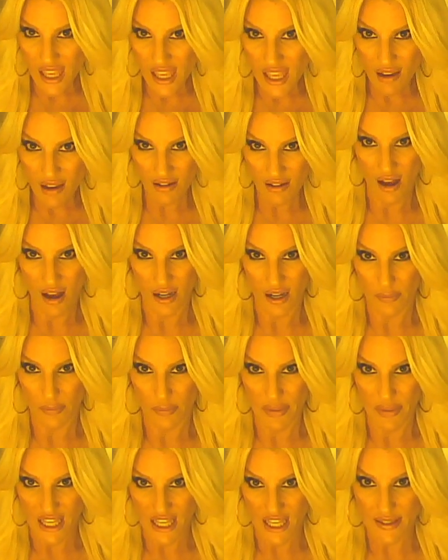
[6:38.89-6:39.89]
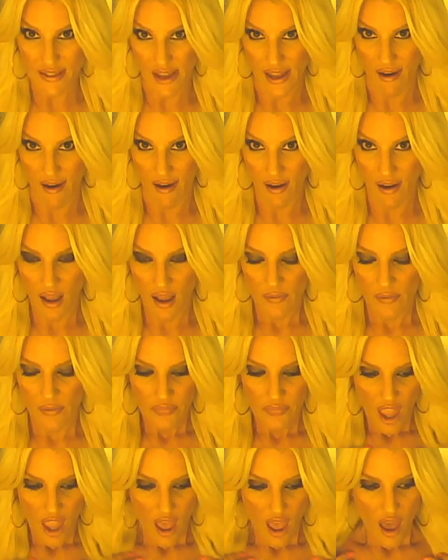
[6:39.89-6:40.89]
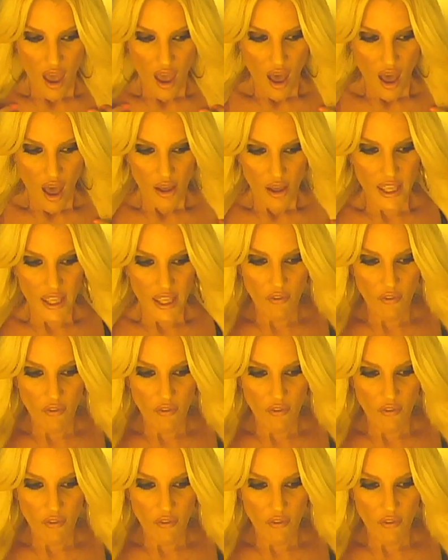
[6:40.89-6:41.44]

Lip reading: Stepped on a bee and got a bee stung.